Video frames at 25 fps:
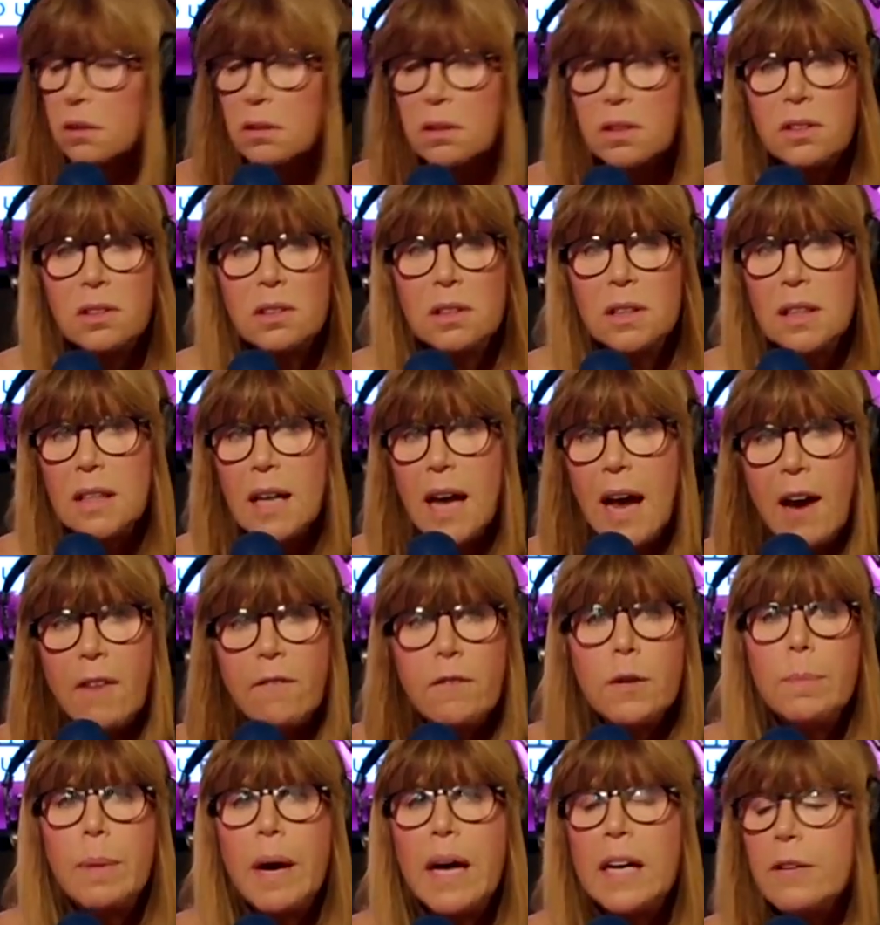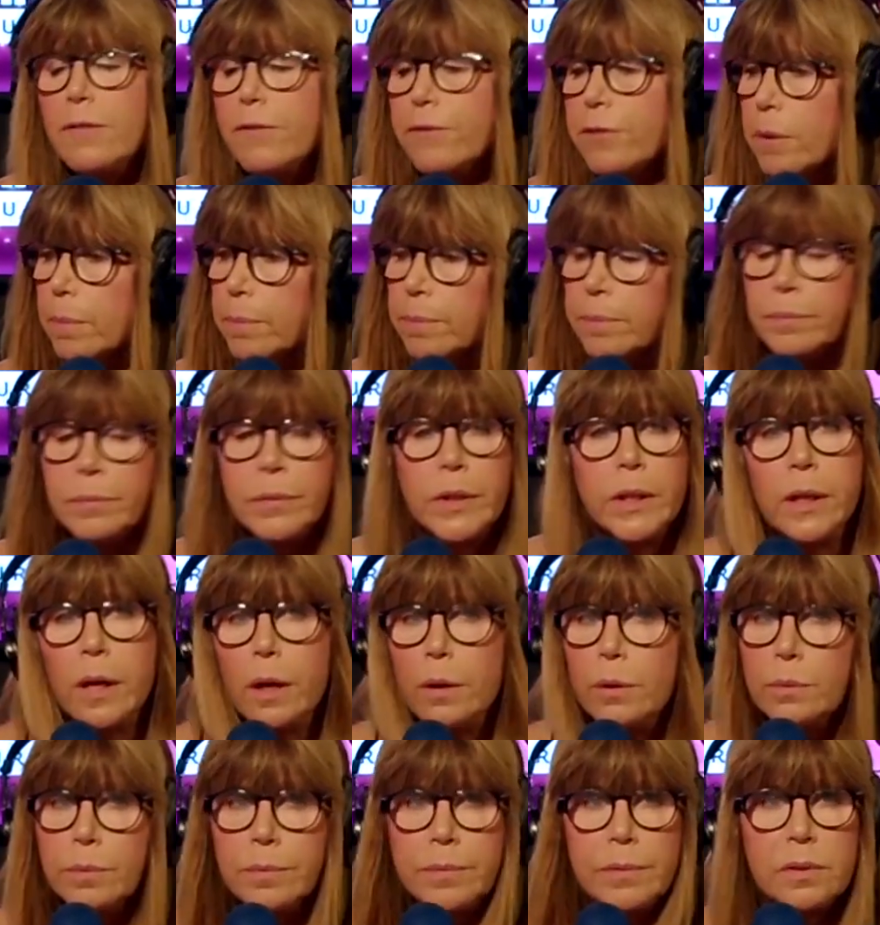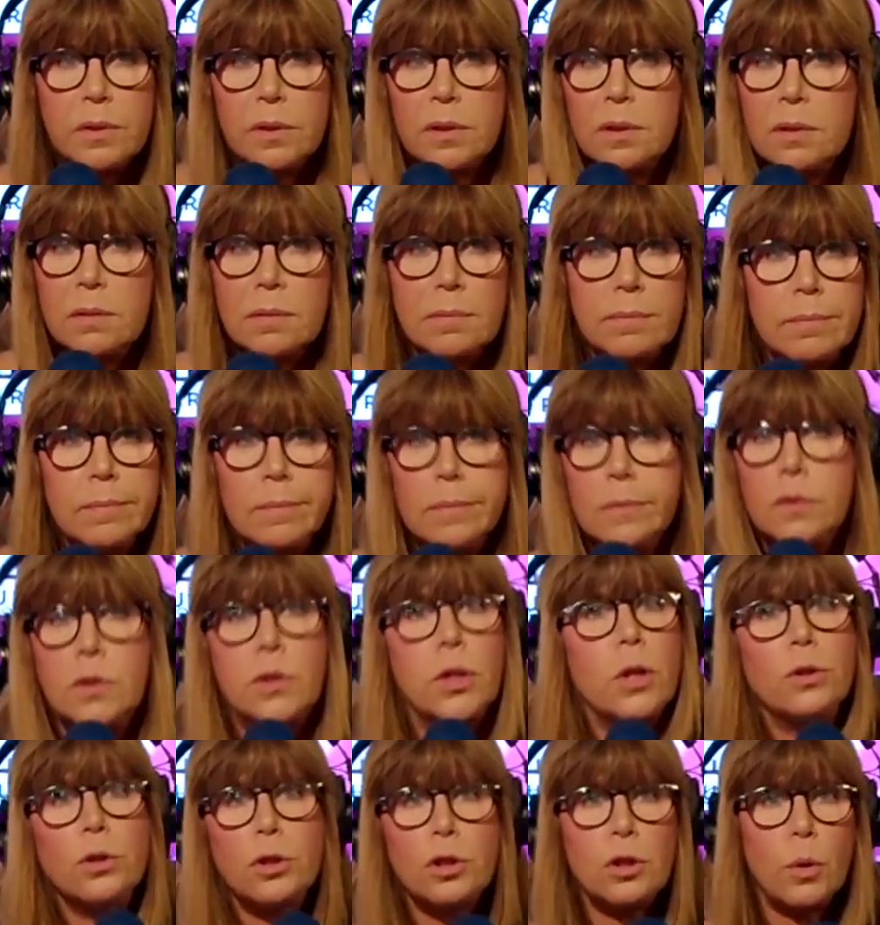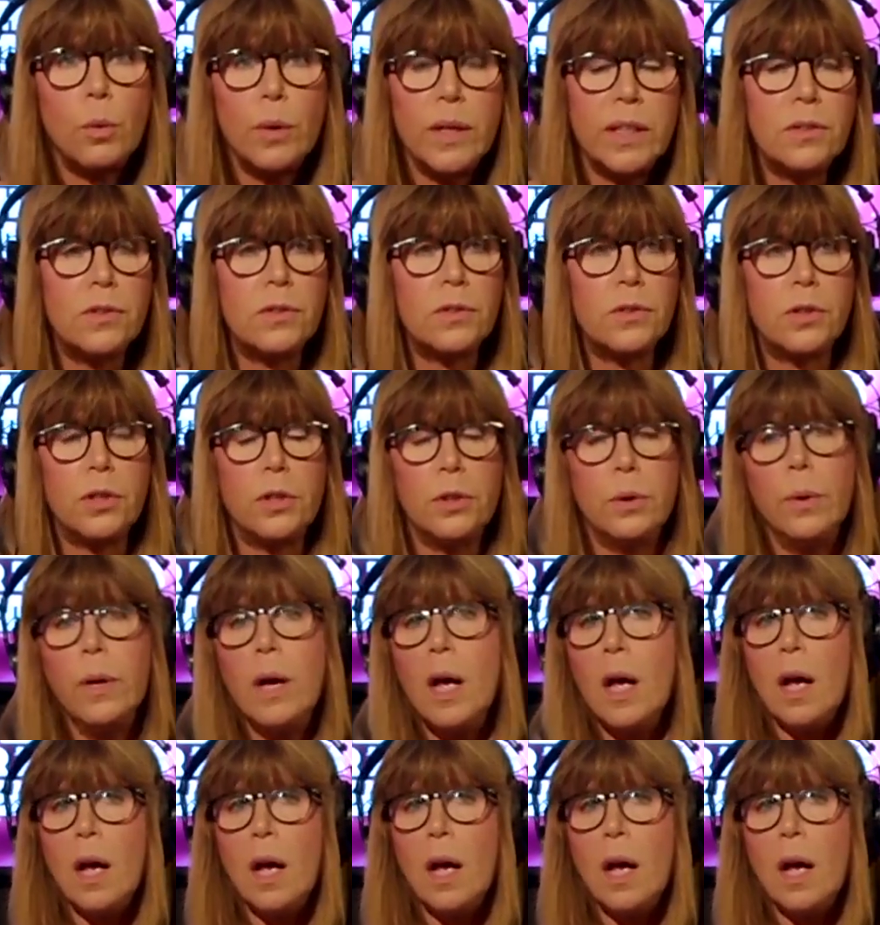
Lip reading: listening to everybody from, you know, Dershowitz to